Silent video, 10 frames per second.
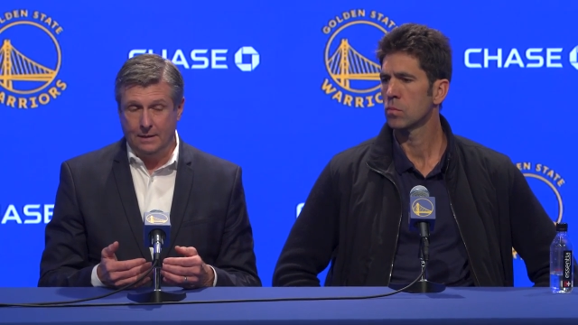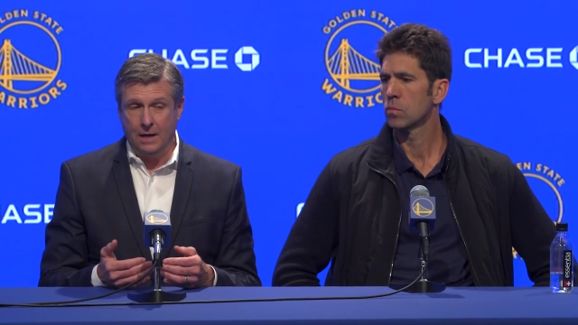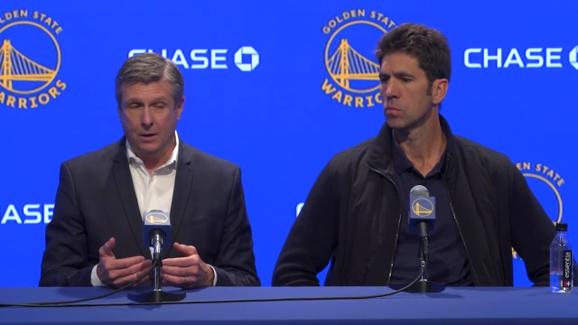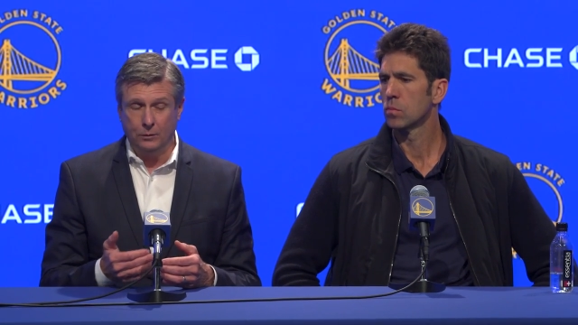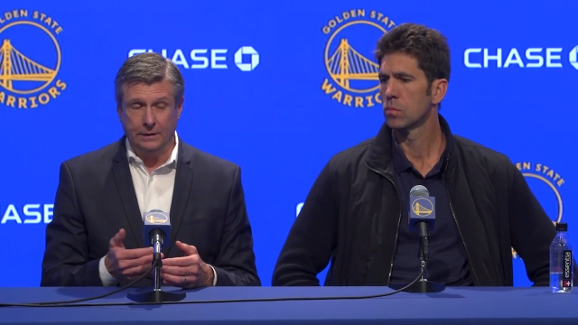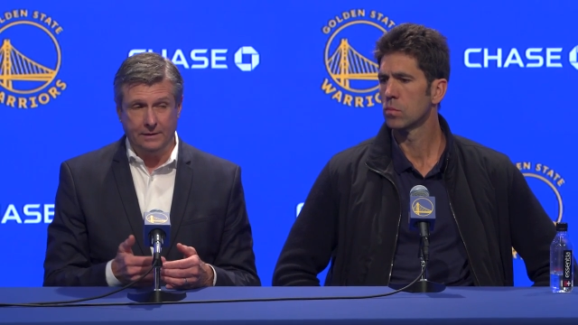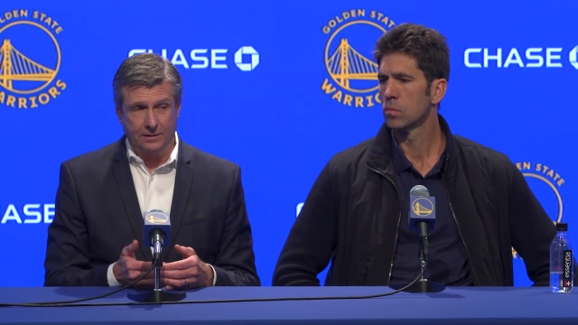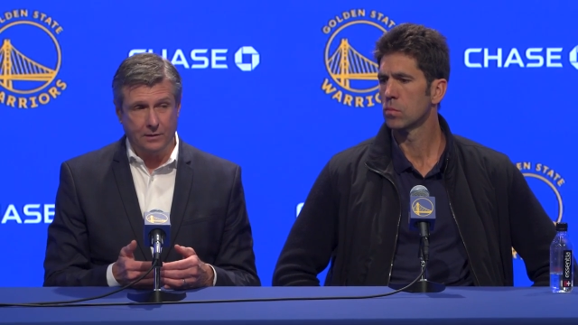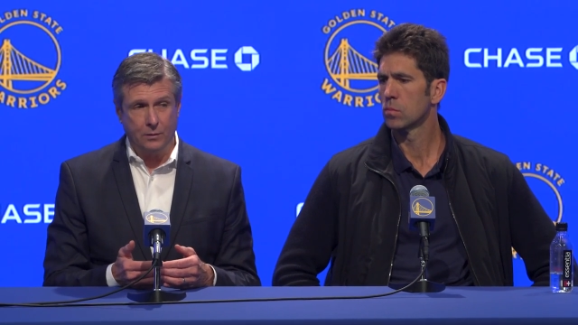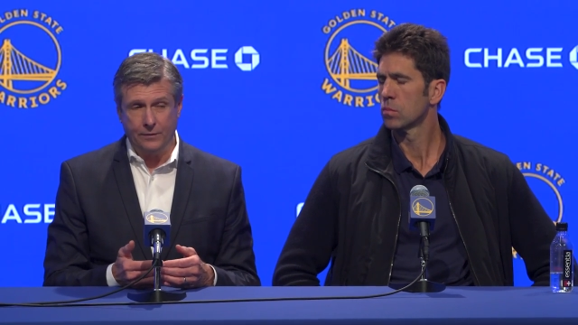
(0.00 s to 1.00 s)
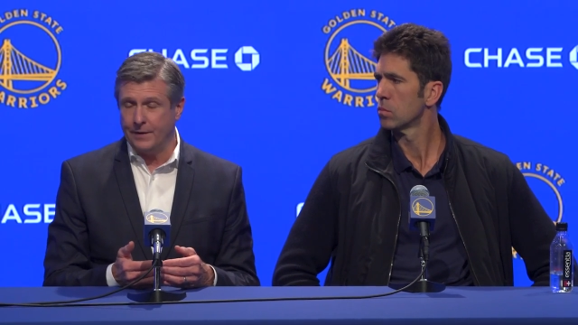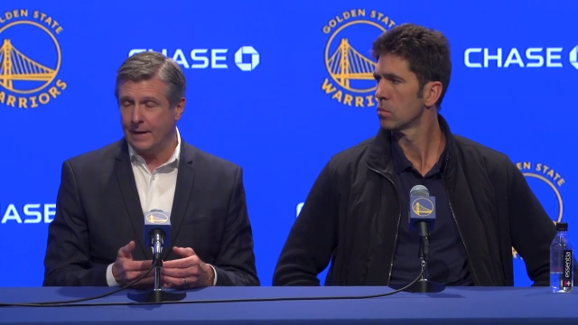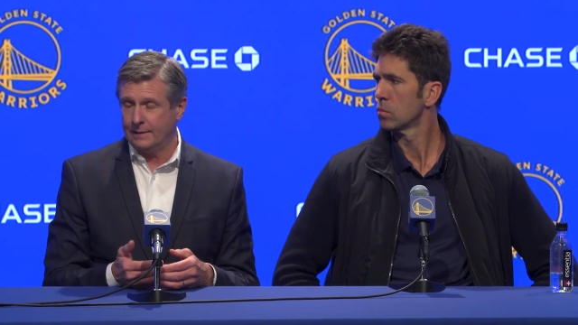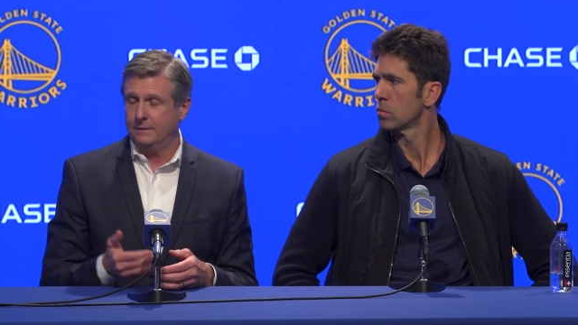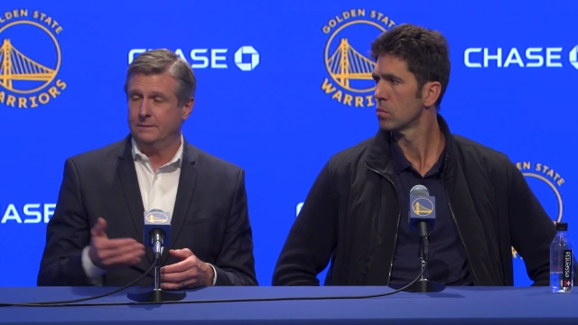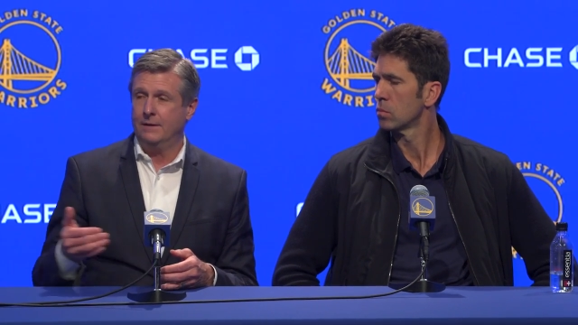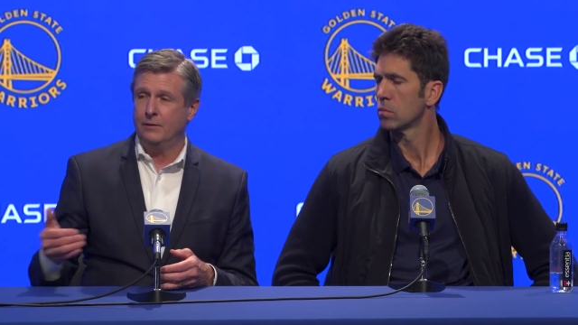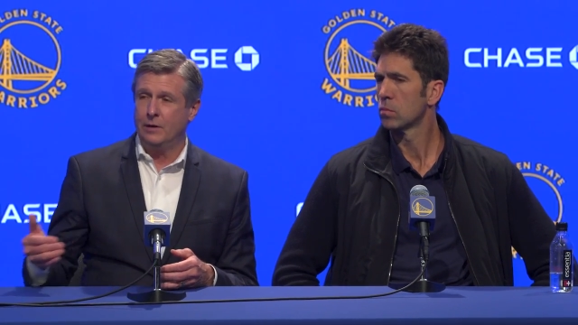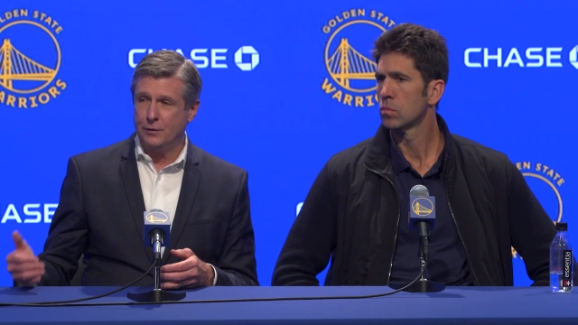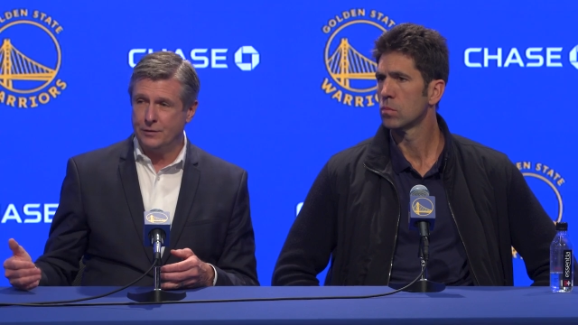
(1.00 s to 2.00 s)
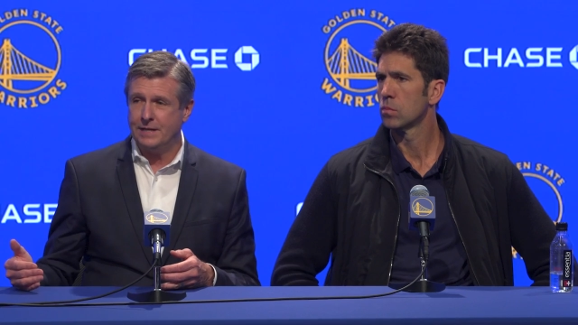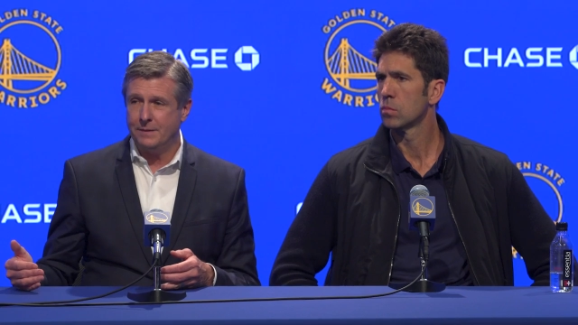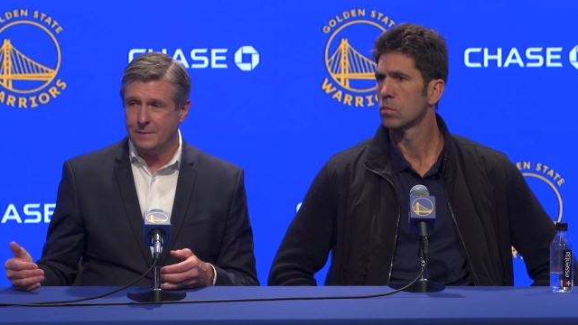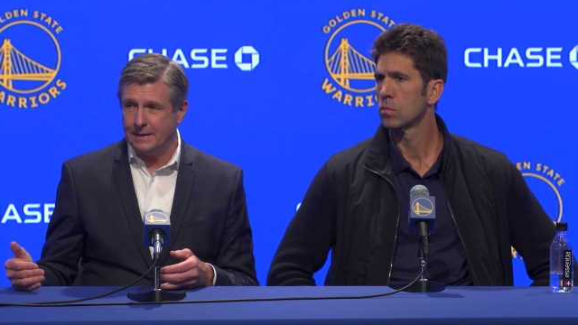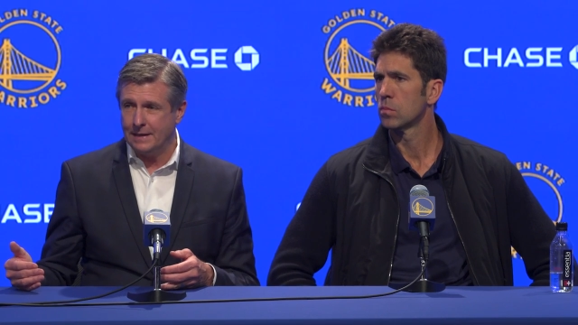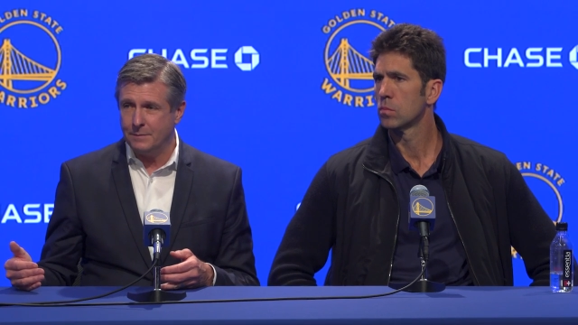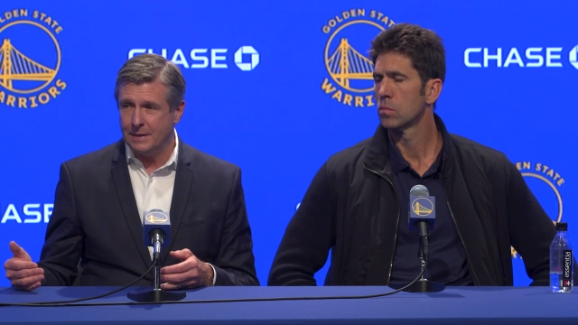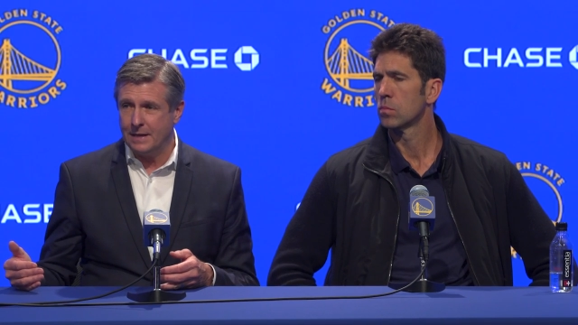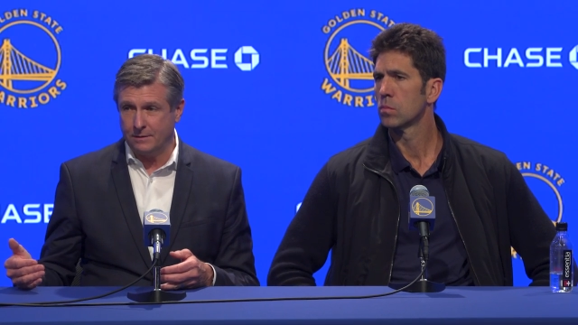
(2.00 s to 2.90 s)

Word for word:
Speaker 1: not only is going to affect every other team in the N B A,